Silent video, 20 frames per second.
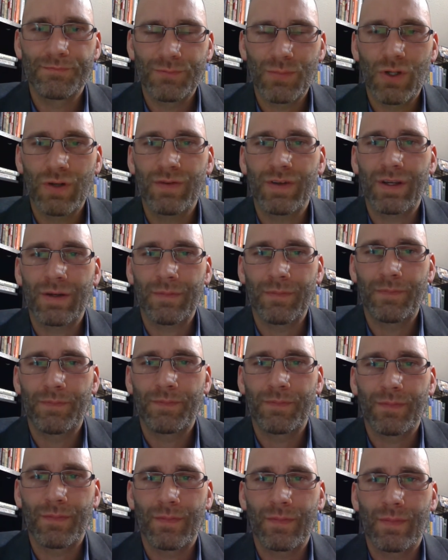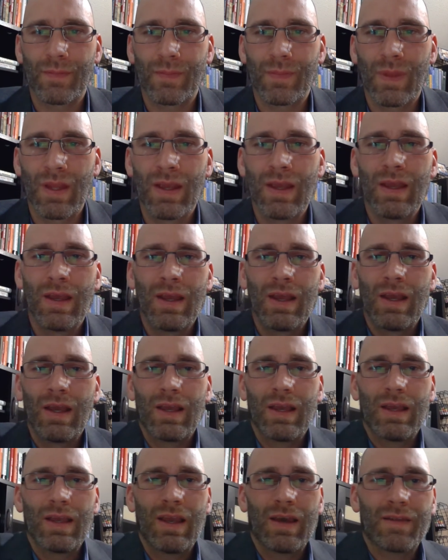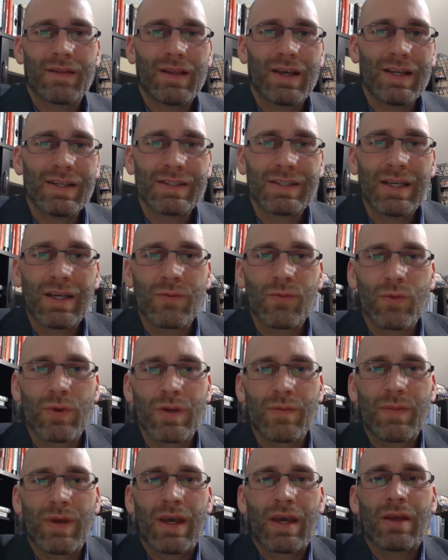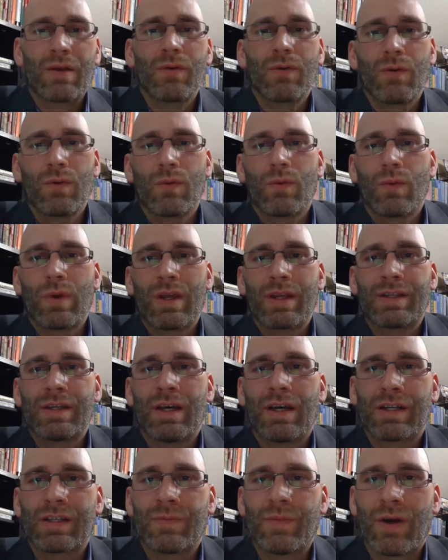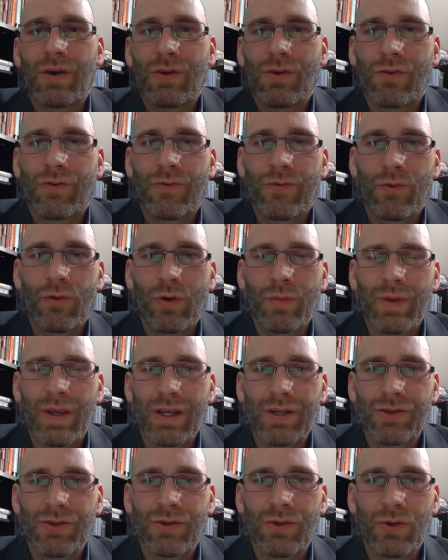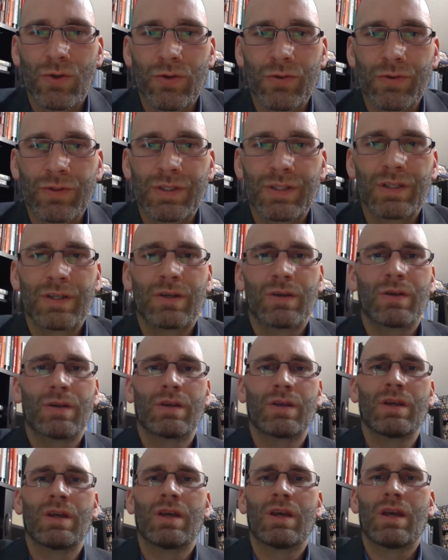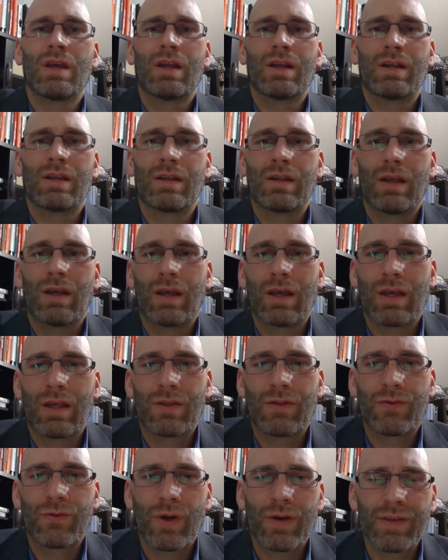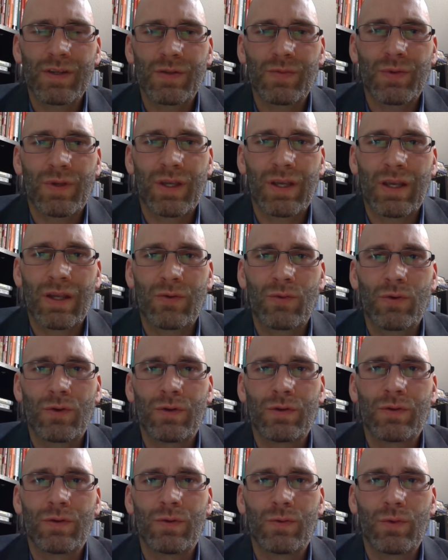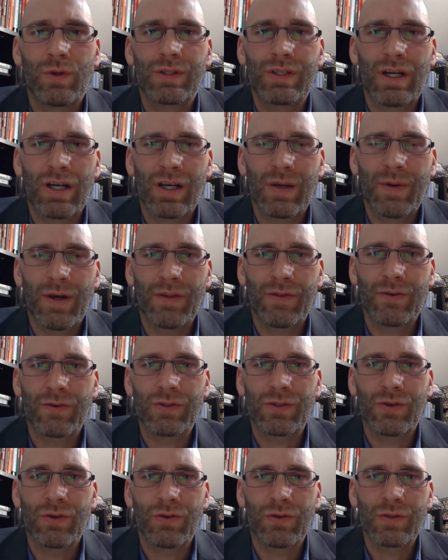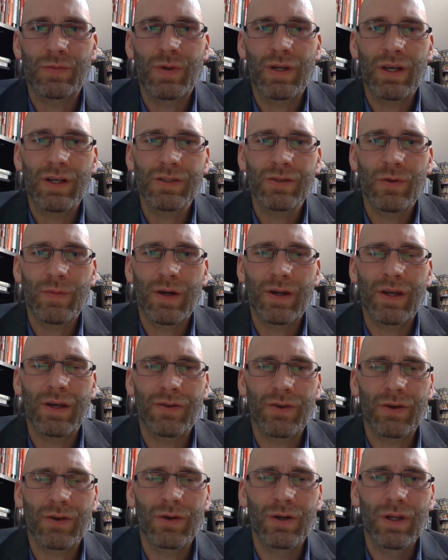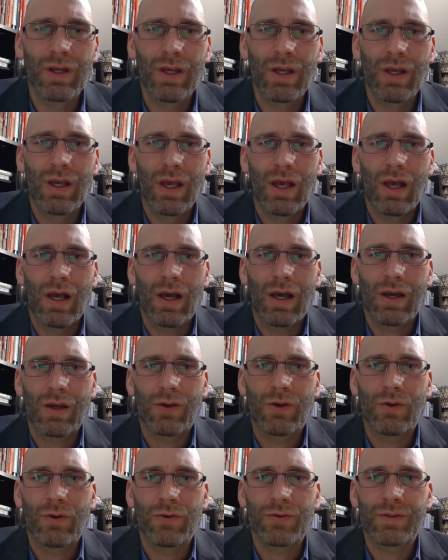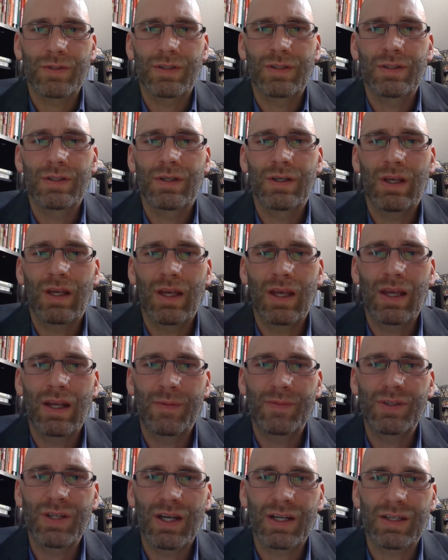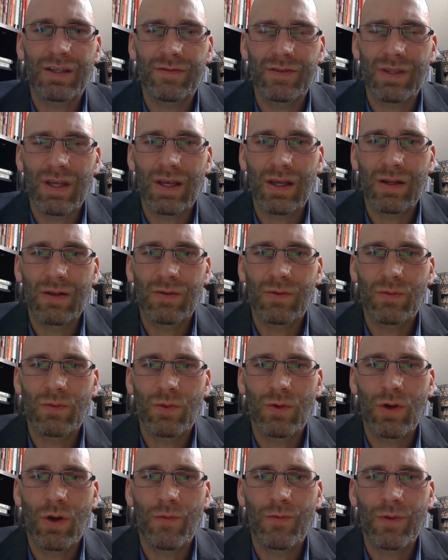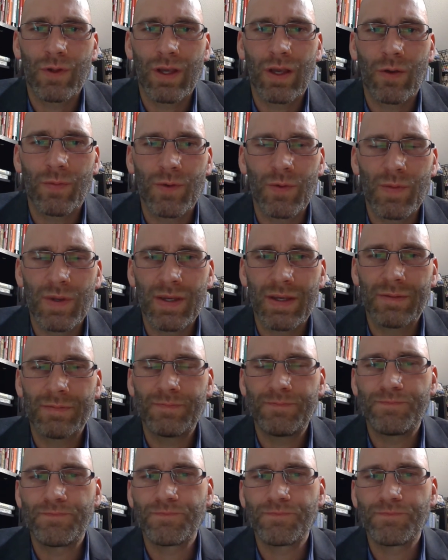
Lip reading: Perfect. Yeah, the last time we met, we had talked about your four major goals. And throughout this plan, we'll talk about those goals, but also about other goals and objectives that will hopefully help you meet.